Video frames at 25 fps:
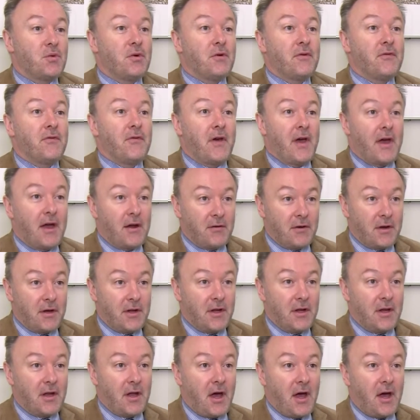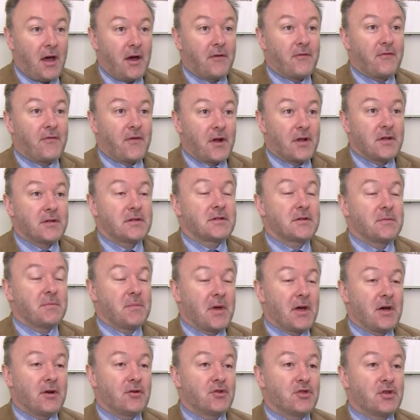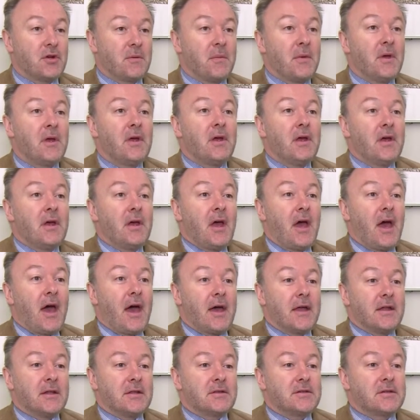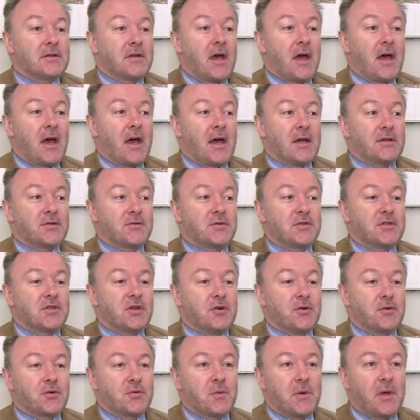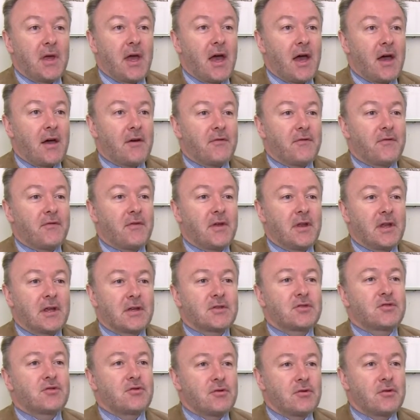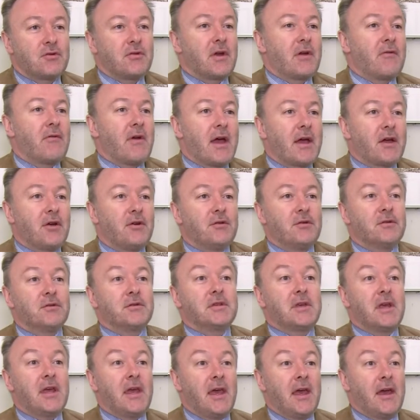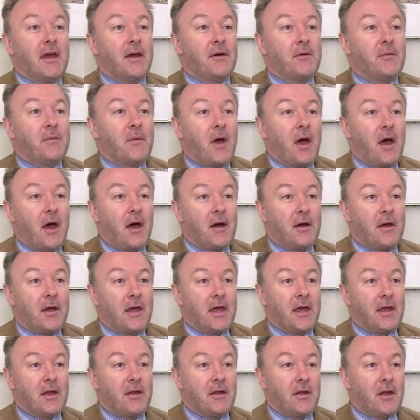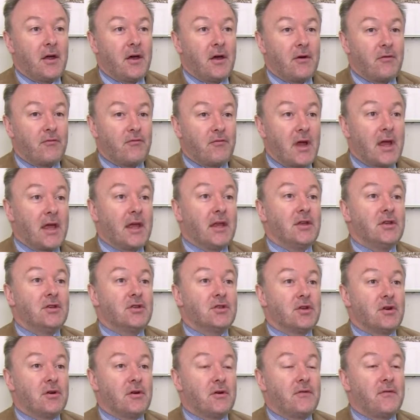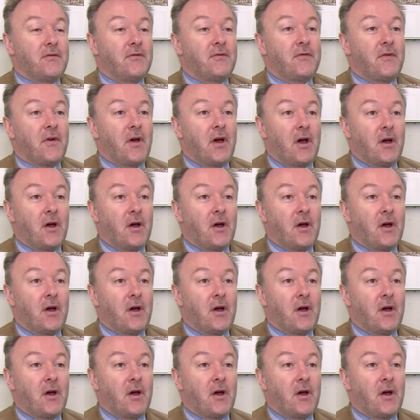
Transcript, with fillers: warfare in France and Belgium, and as a result we have an extraordinary record here in a range of